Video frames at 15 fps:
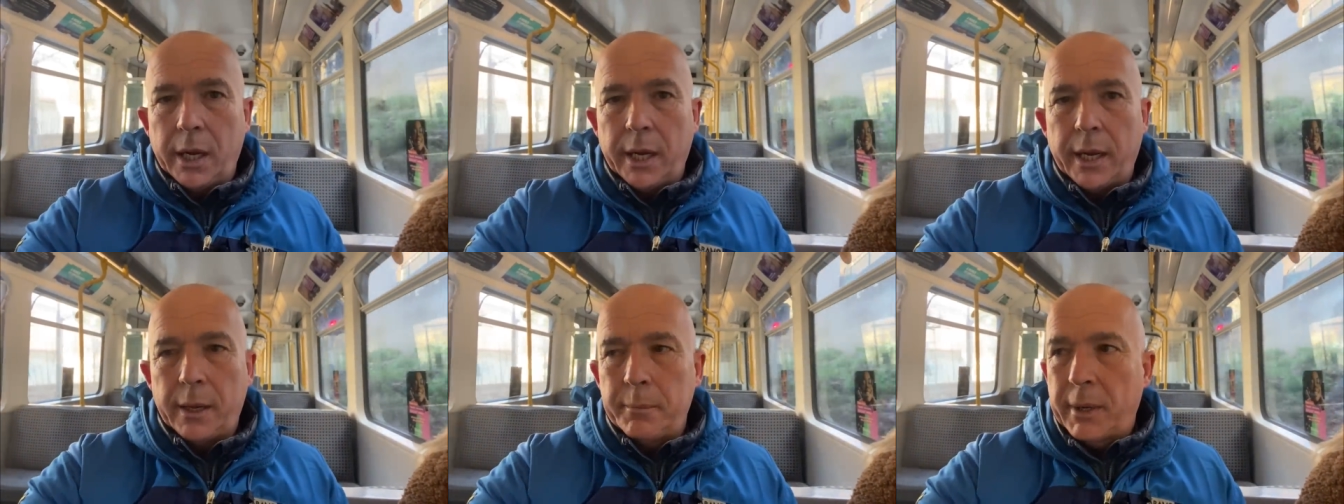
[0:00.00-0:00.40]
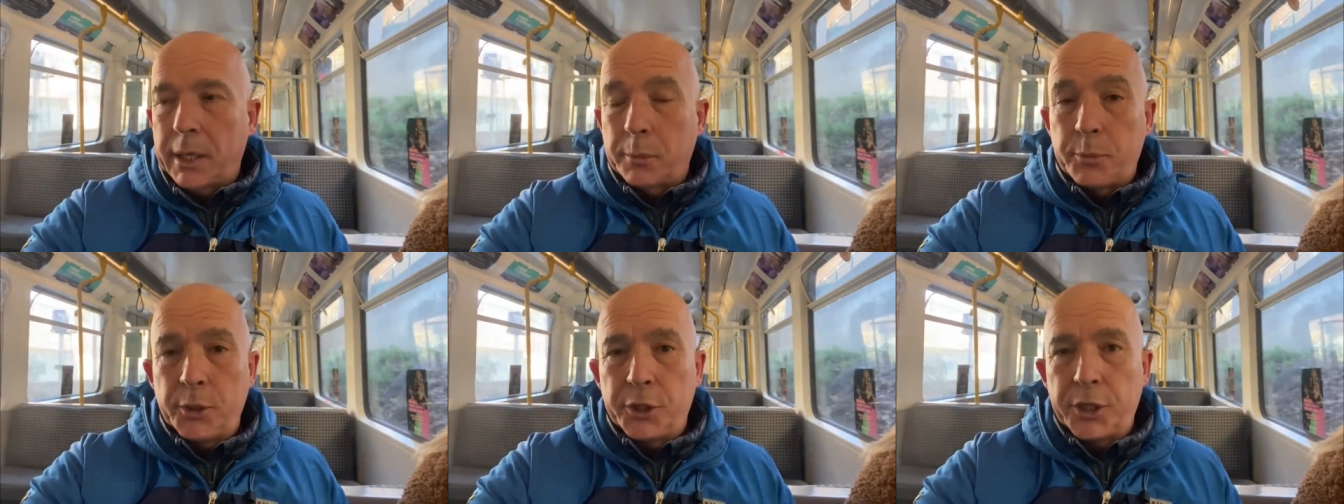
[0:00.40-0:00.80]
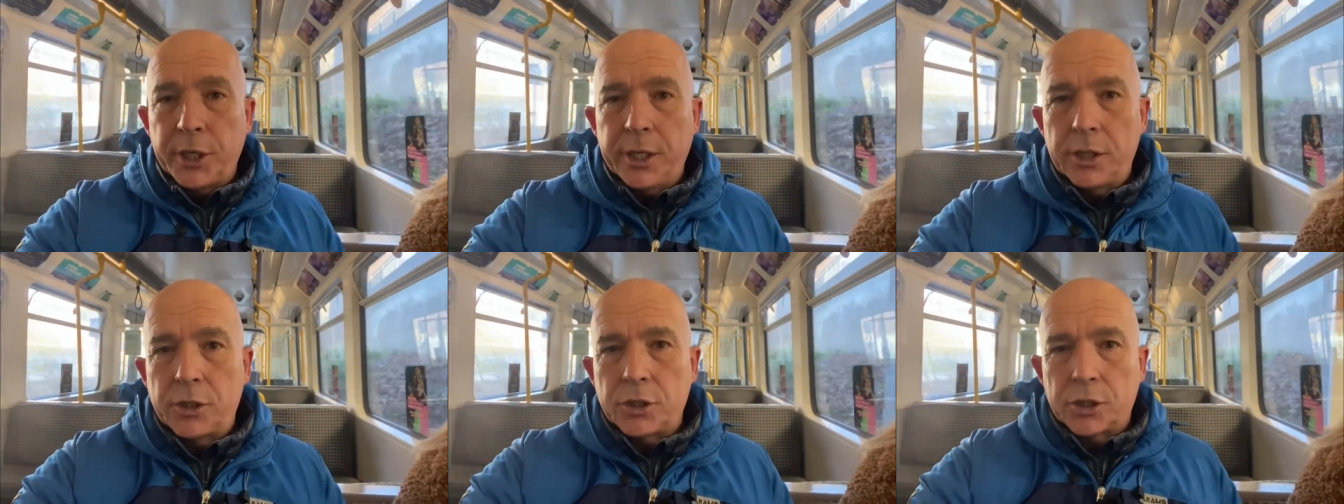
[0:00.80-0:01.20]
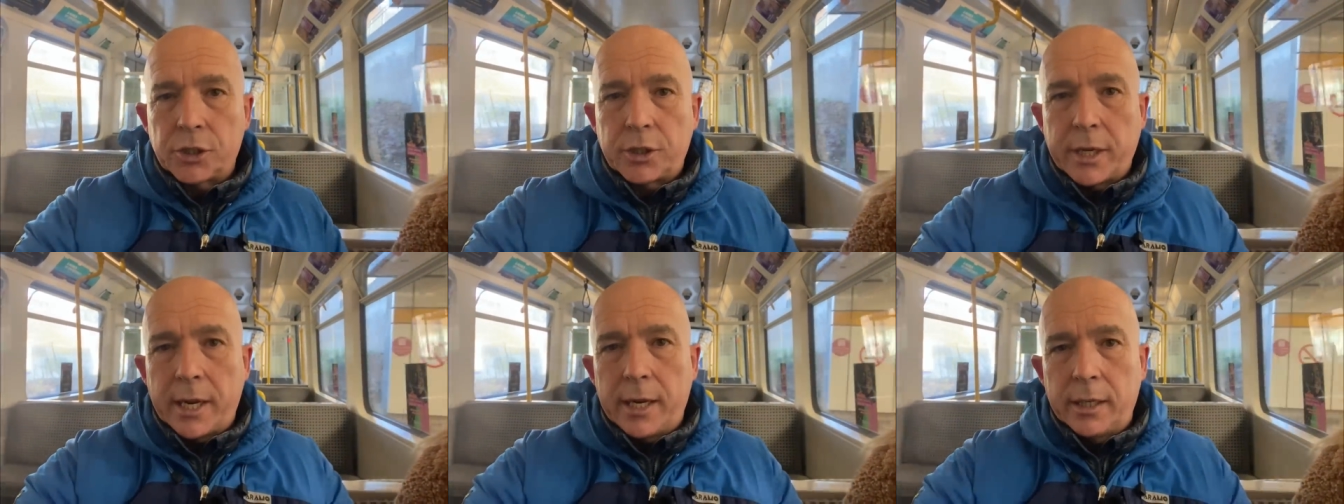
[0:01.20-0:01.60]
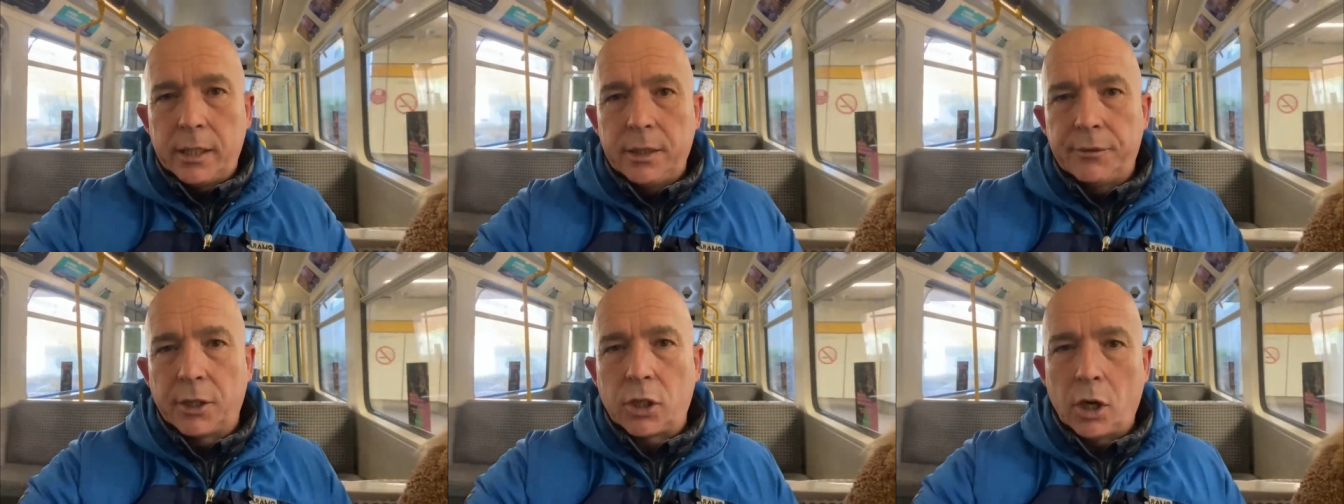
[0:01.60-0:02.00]
um, I'd appreciate it. Just uh,
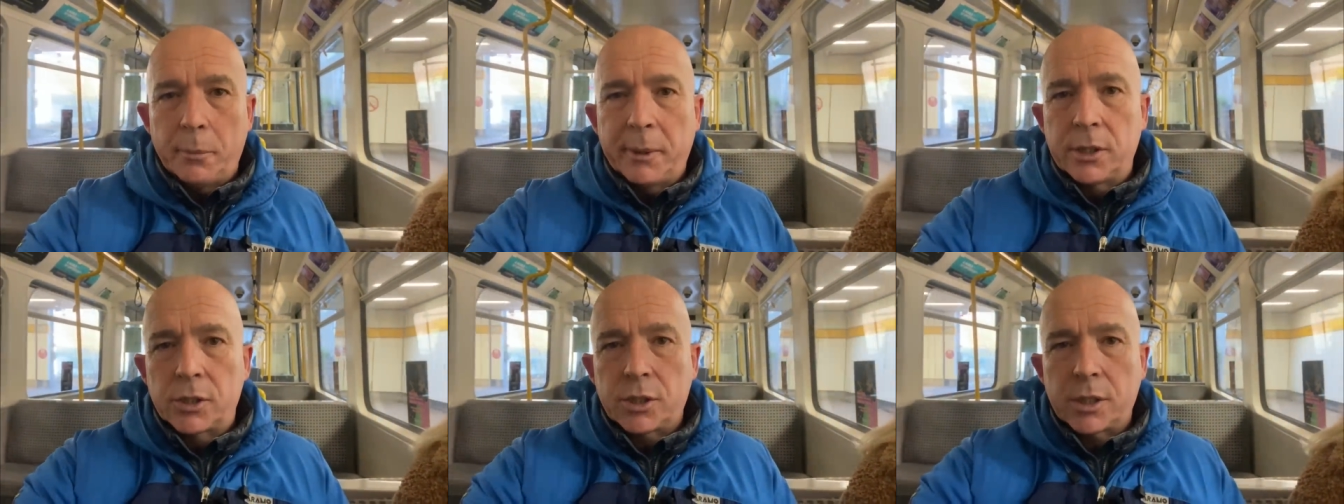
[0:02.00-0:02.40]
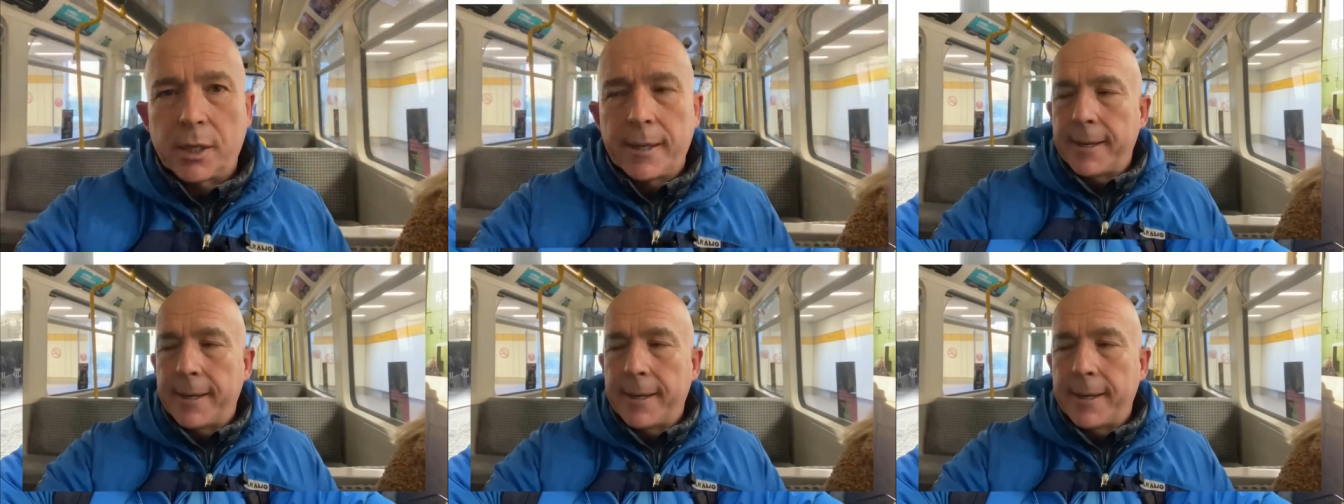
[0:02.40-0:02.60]
leave your comments.